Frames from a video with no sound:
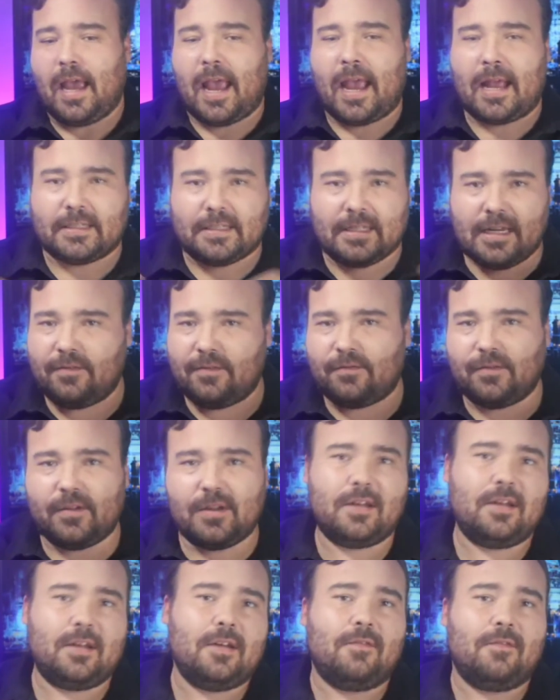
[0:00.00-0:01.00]

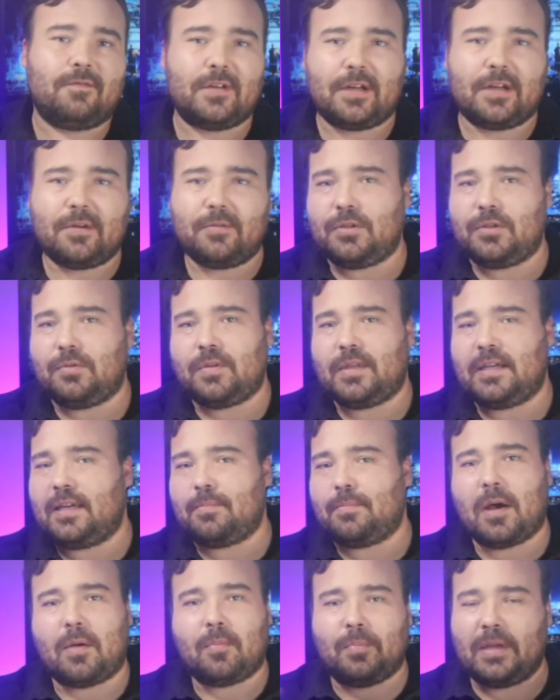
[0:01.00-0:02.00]
Antifa. Forget what you think
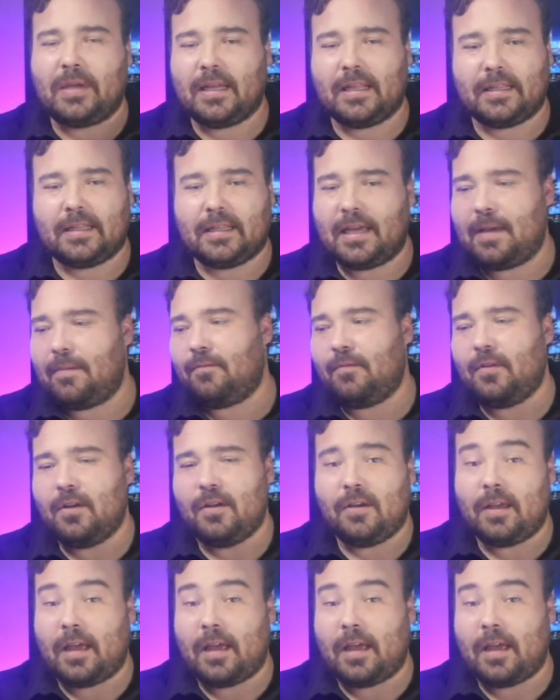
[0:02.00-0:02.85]
about BLM.